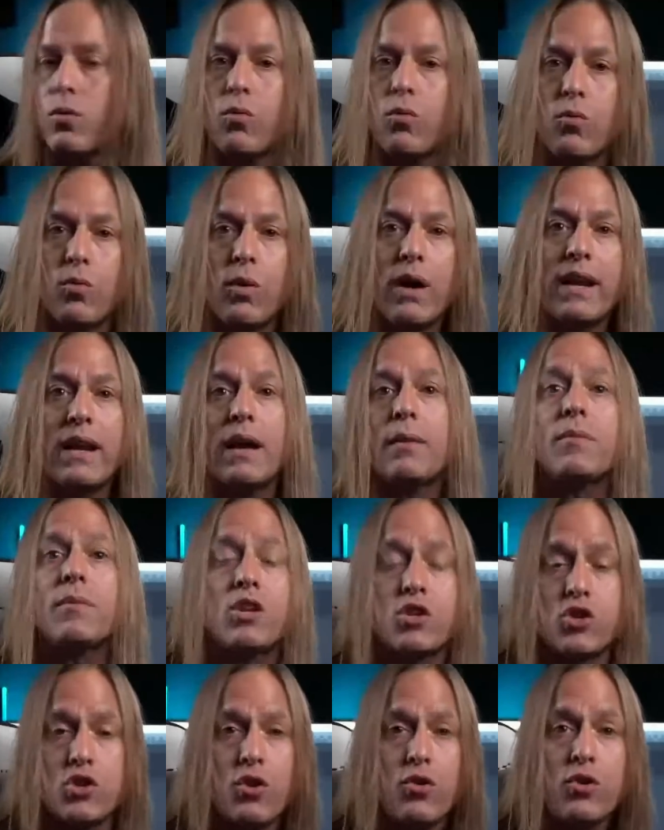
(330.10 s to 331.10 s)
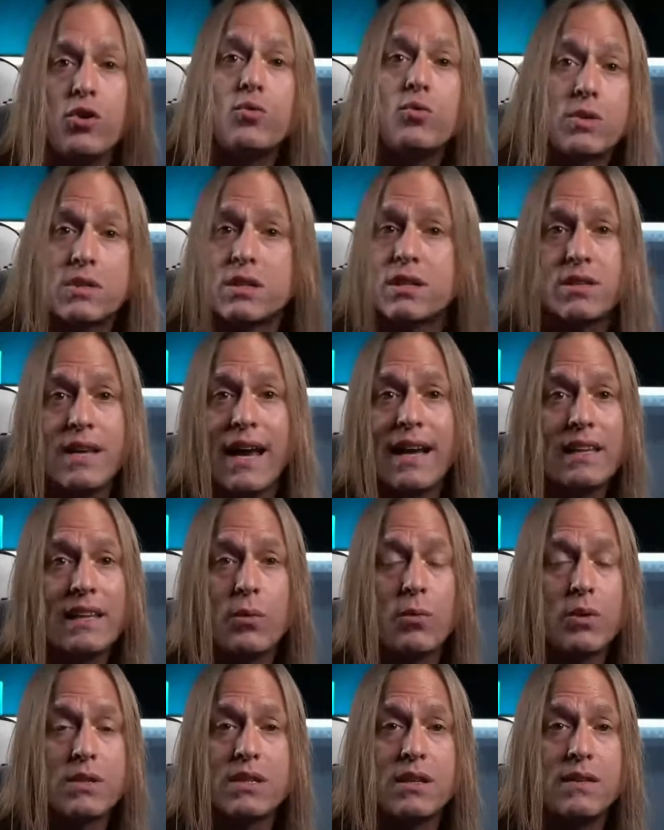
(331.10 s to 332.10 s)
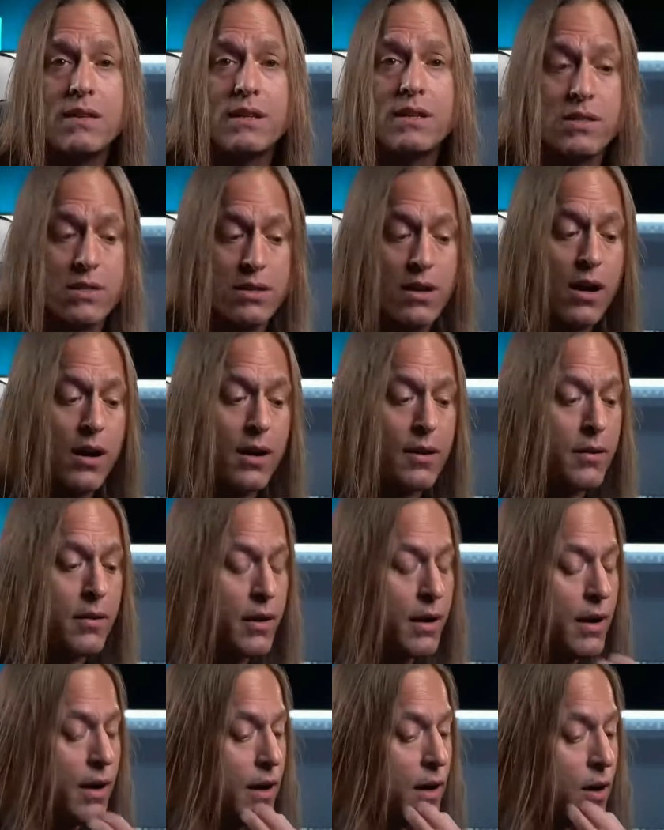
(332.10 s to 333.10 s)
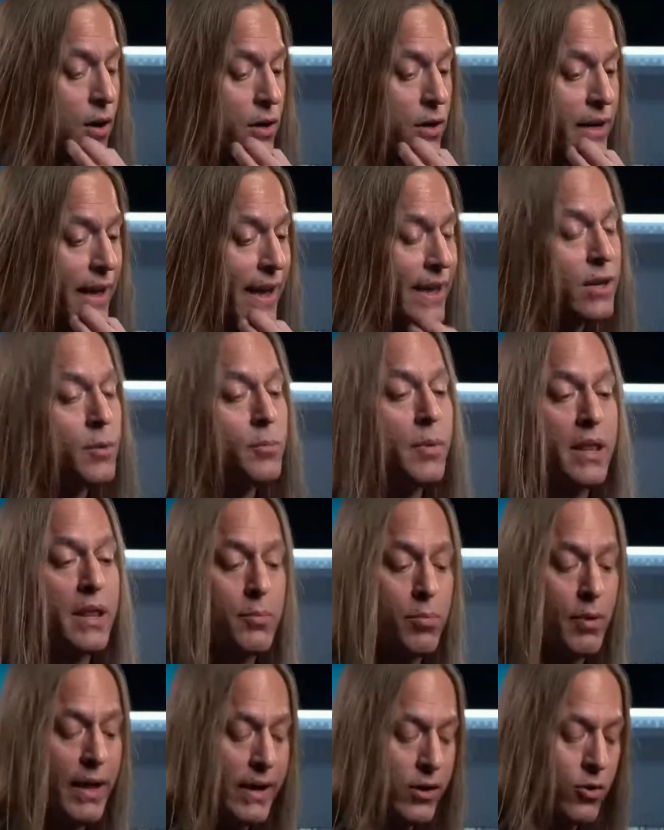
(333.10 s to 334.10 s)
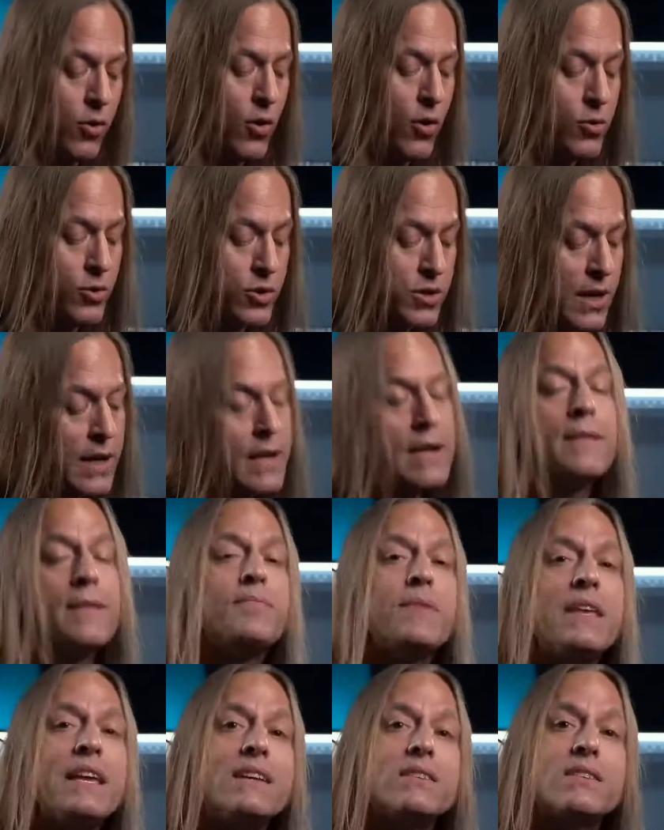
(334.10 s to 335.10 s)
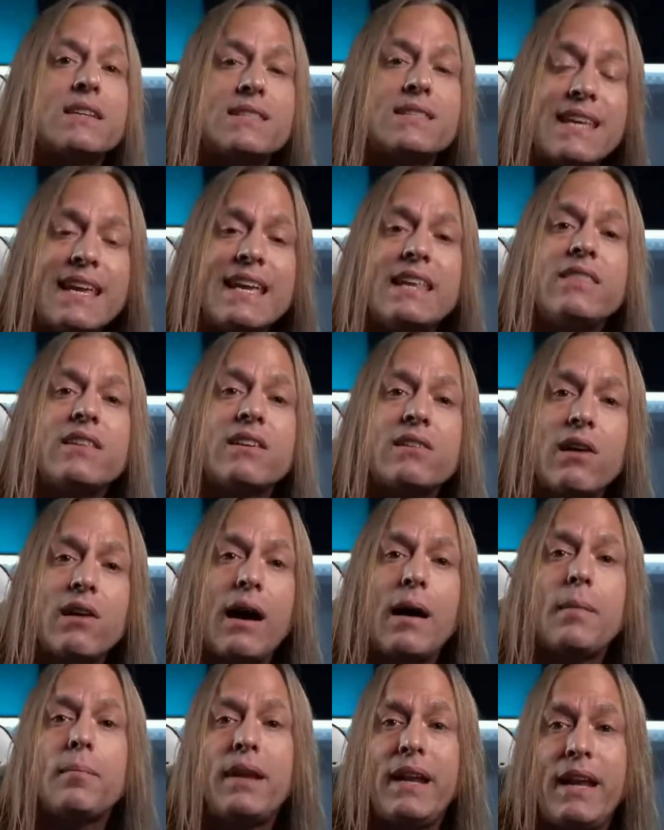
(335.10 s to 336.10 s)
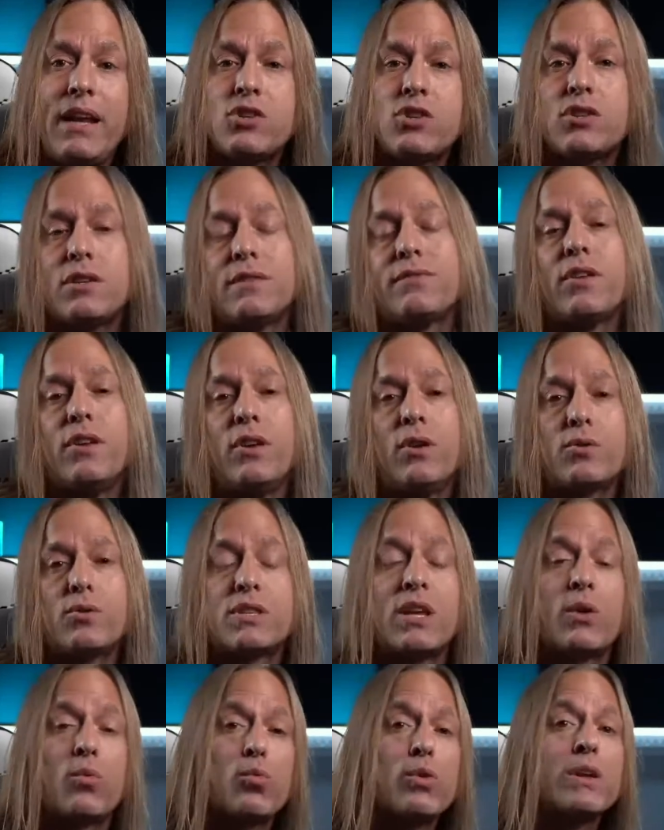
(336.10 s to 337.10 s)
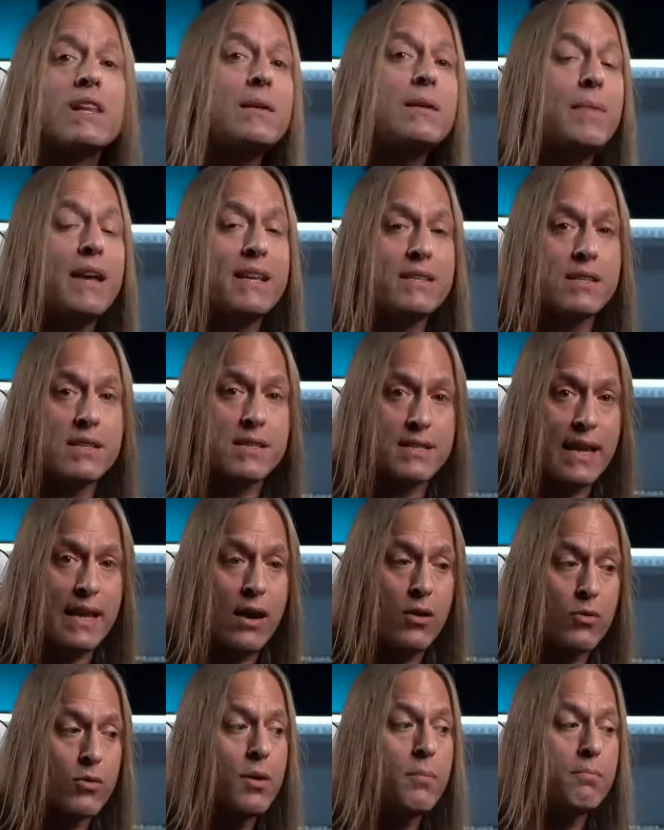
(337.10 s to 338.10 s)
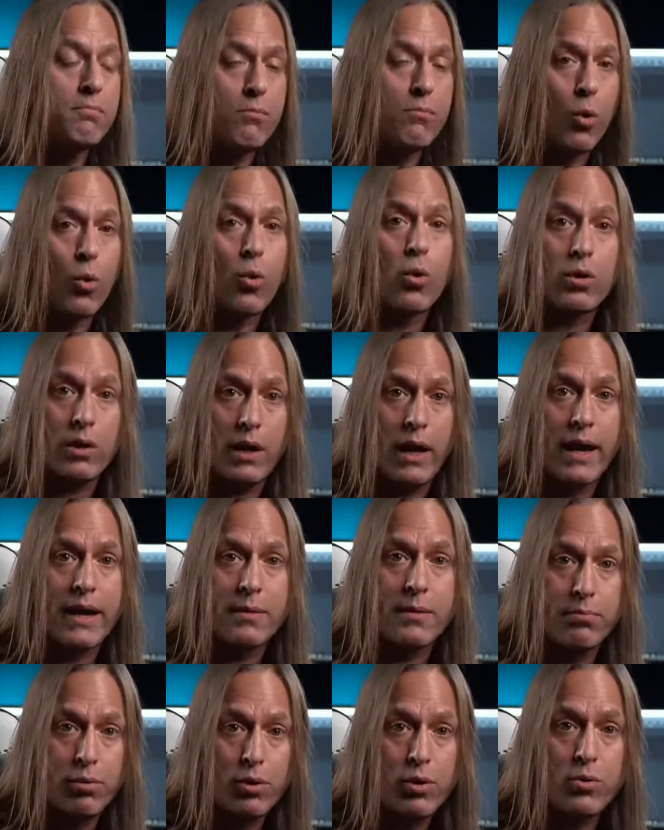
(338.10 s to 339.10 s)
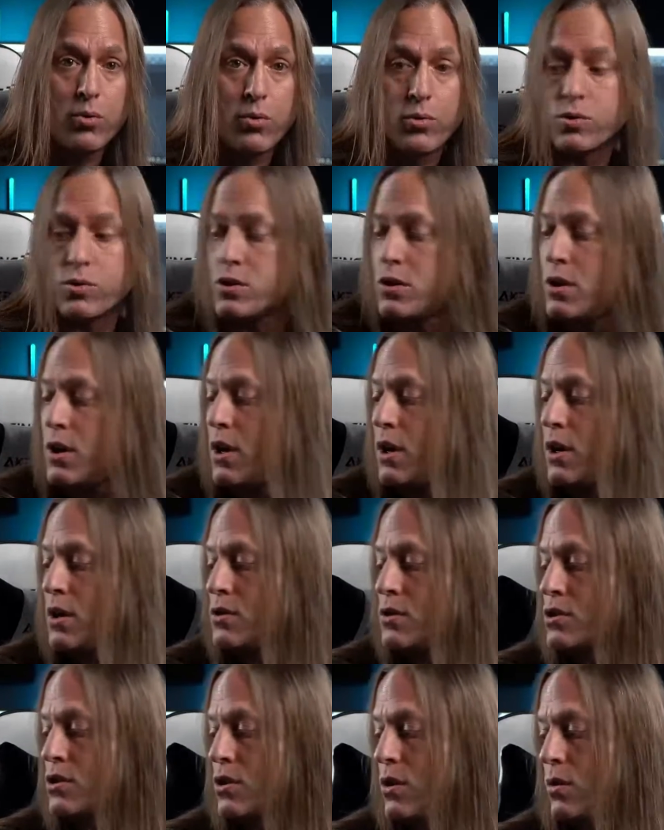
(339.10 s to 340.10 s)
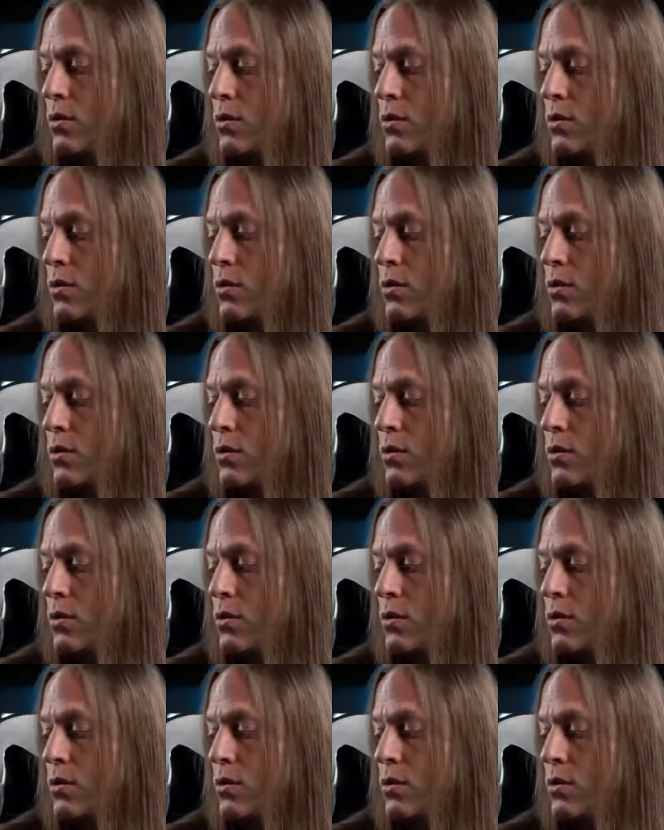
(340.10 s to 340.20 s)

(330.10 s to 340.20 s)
what I'm going to show you is exactly what's in this song, Hard to Handle by the Black Crowes, is it's in the combination of the notes that really makes it sound more like blues. So